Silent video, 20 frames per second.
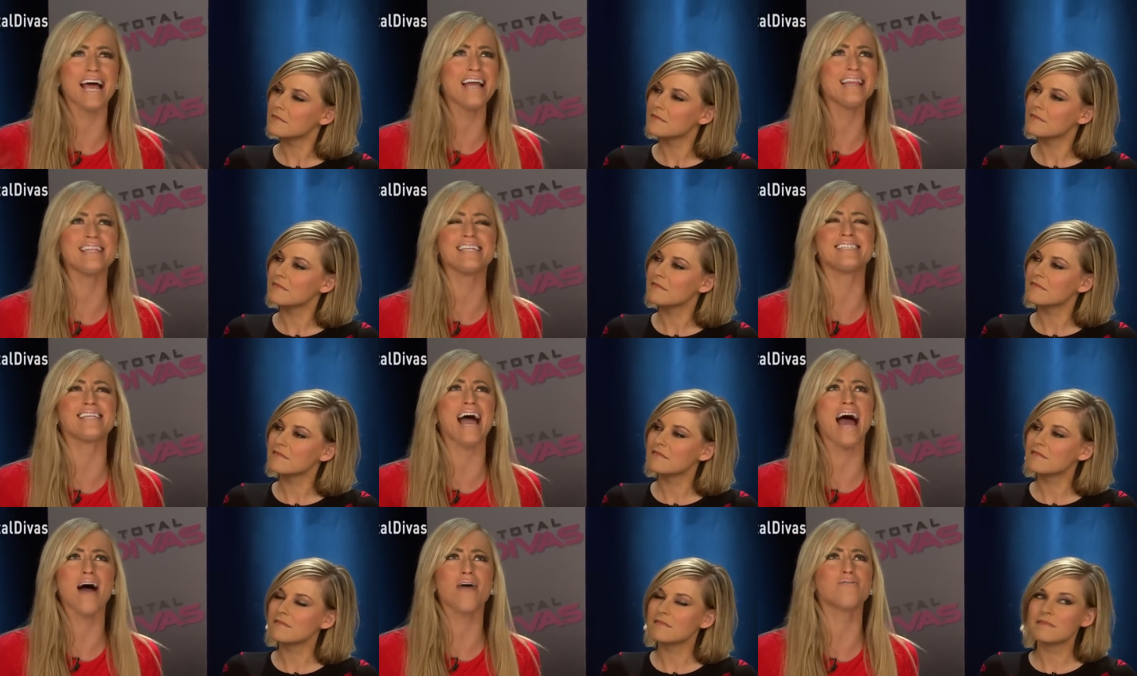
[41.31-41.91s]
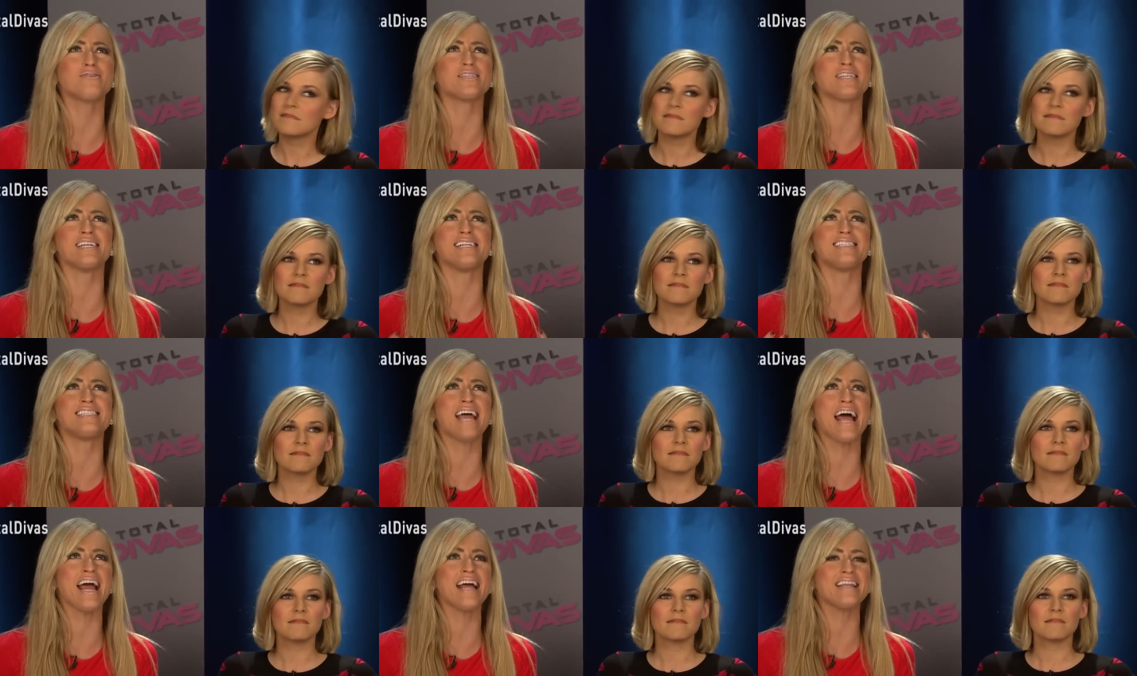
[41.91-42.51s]
Speaker 1: endless hours in a
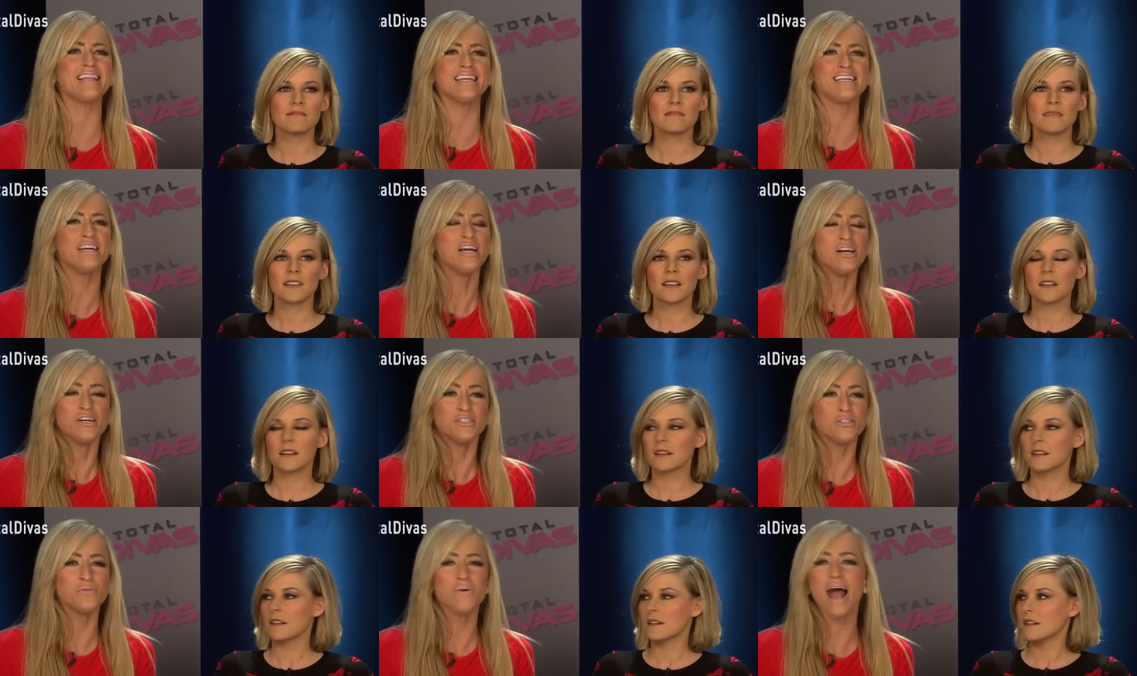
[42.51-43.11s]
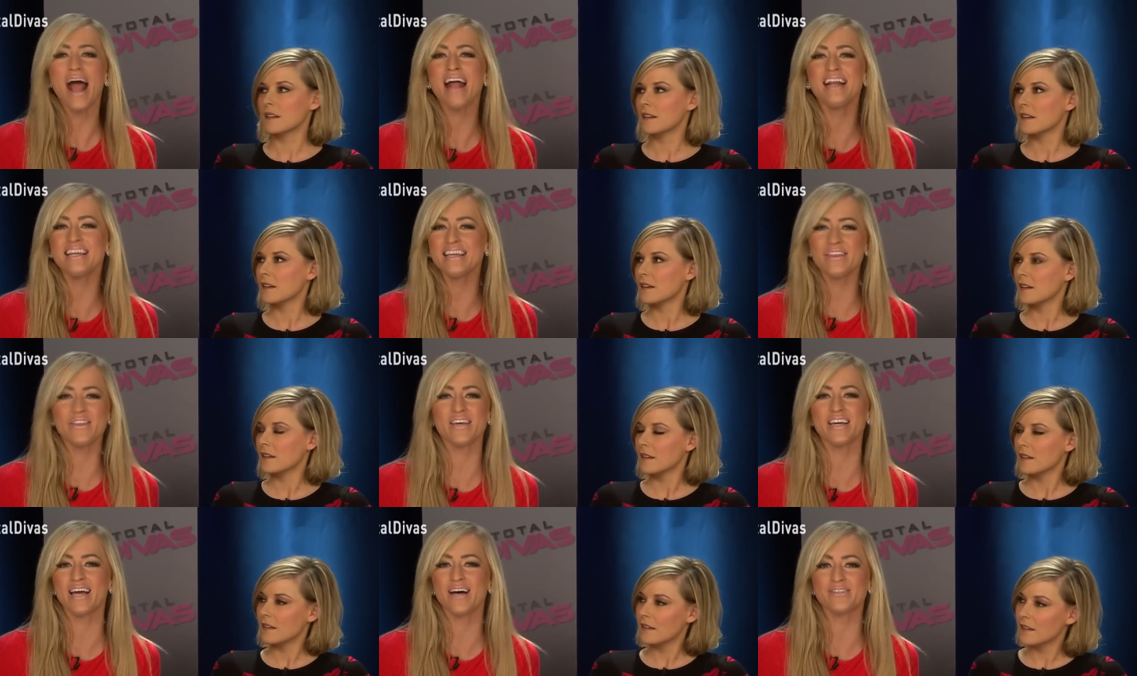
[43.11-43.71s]
day than do
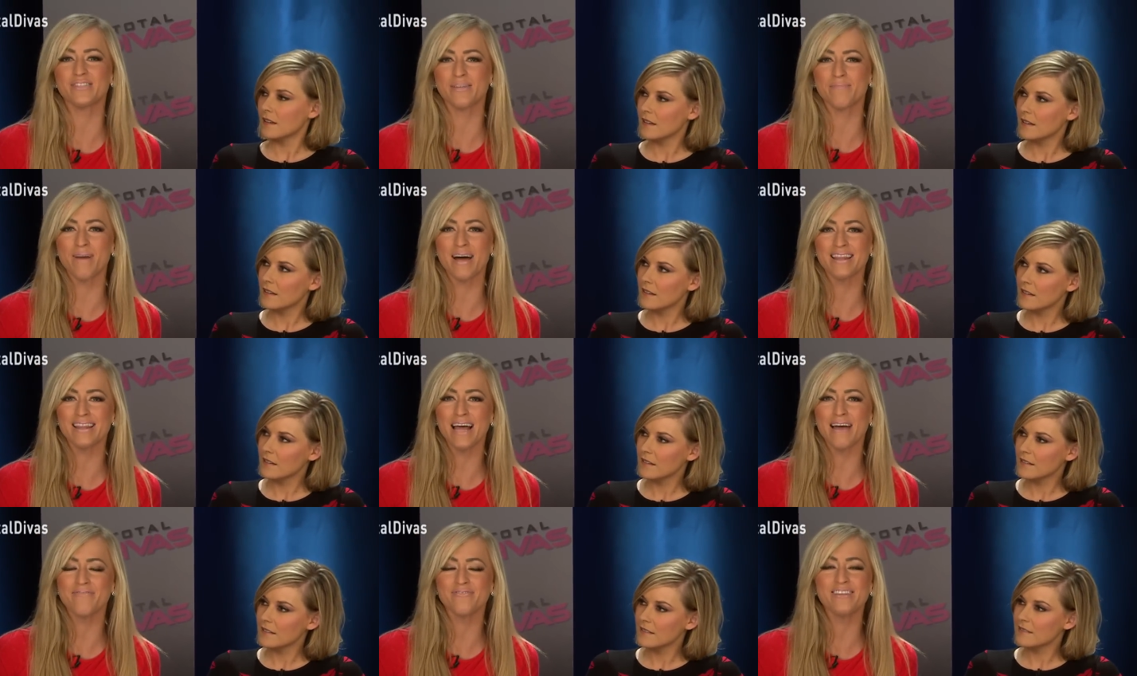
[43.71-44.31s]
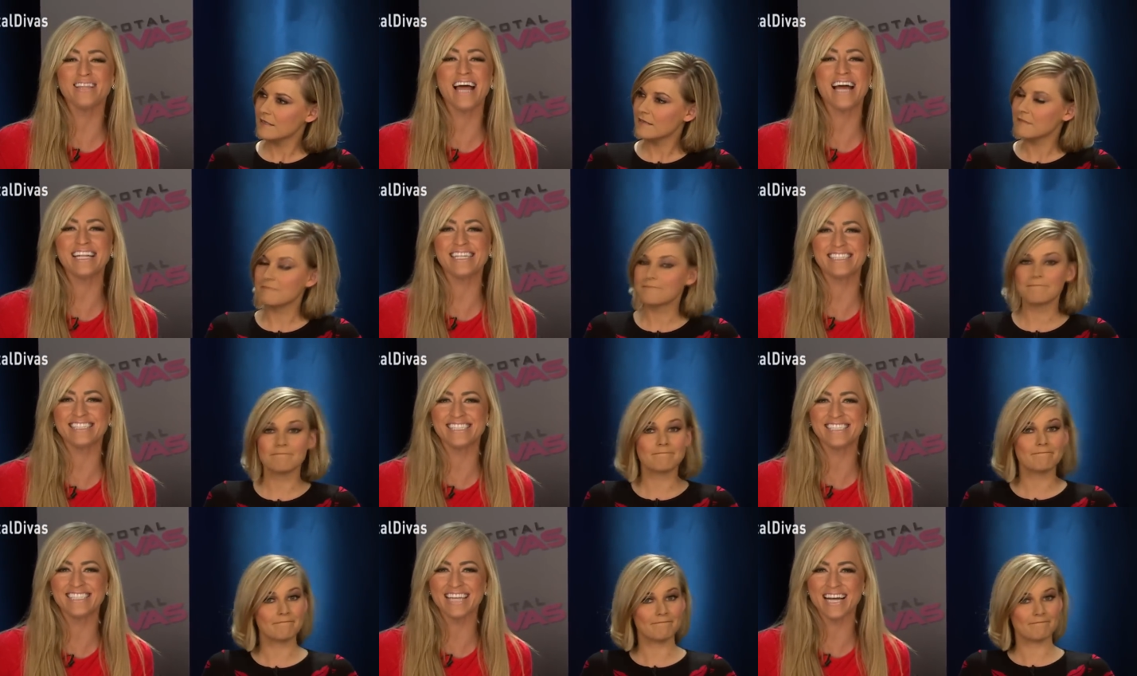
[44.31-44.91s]
anything else in my life.
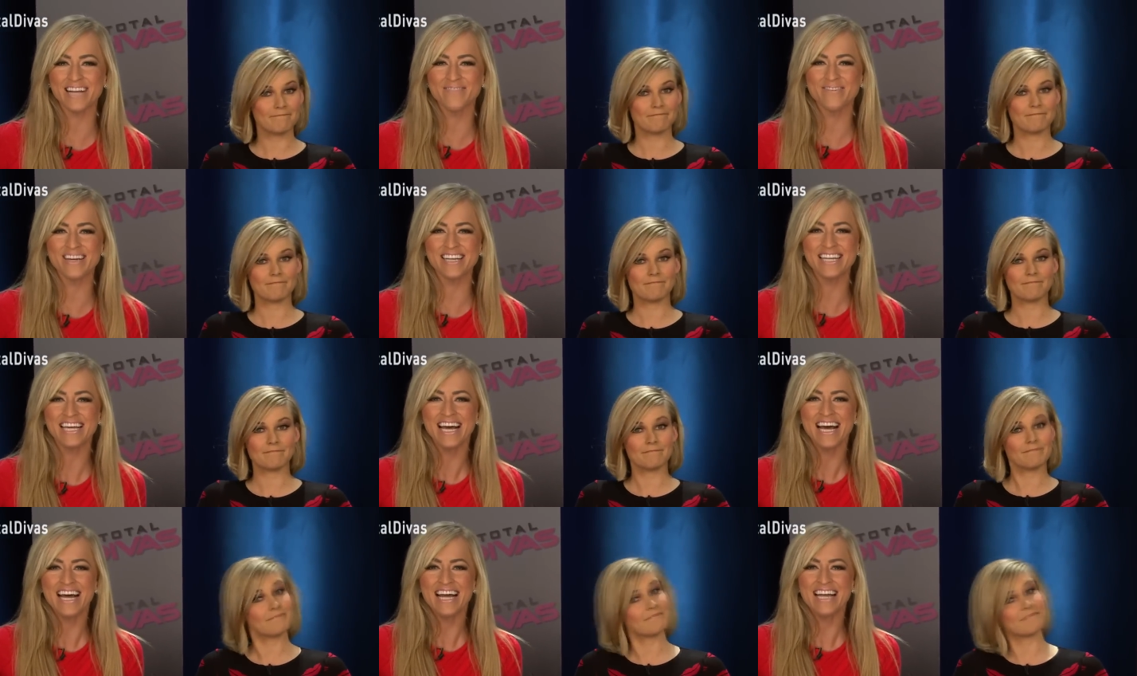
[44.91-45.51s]
Ladies and gentlemen,